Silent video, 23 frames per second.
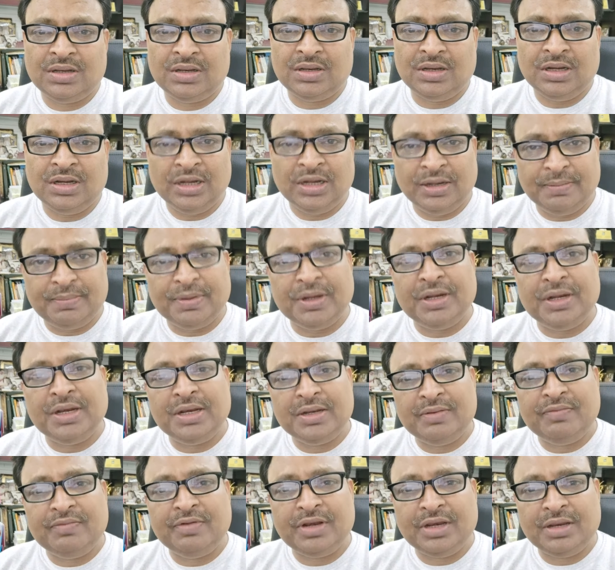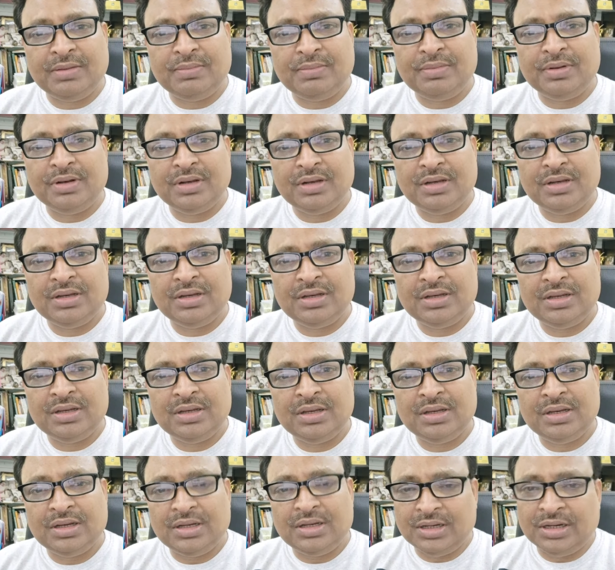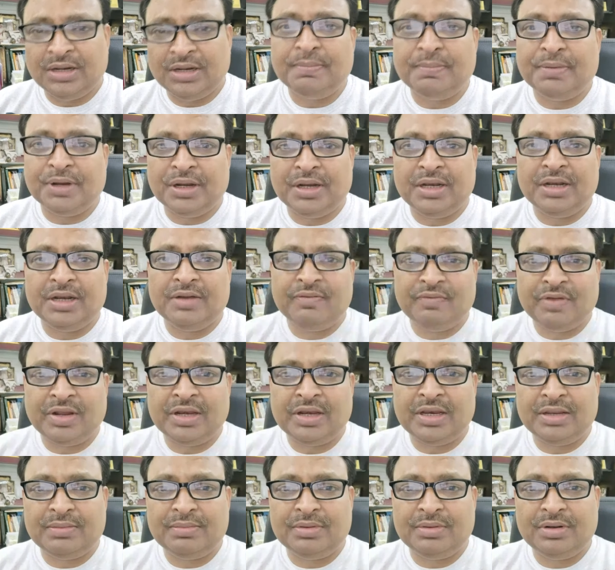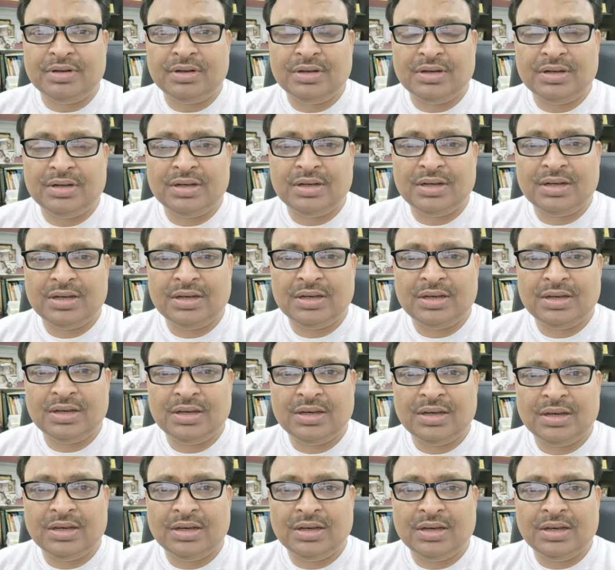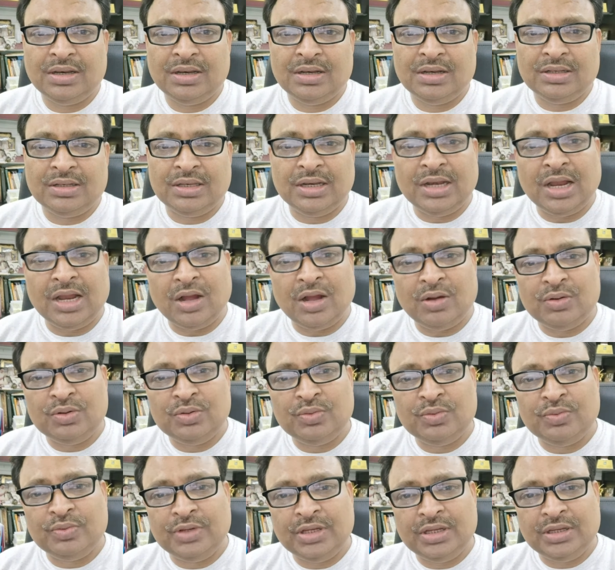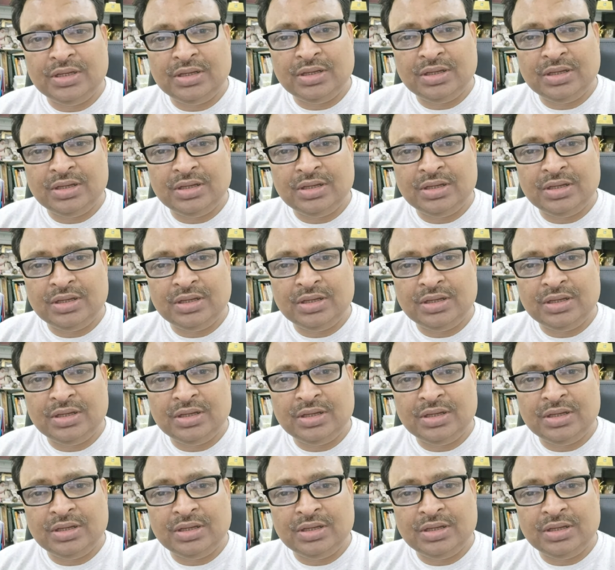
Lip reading: Independent variable, dependent variable. Then how do we,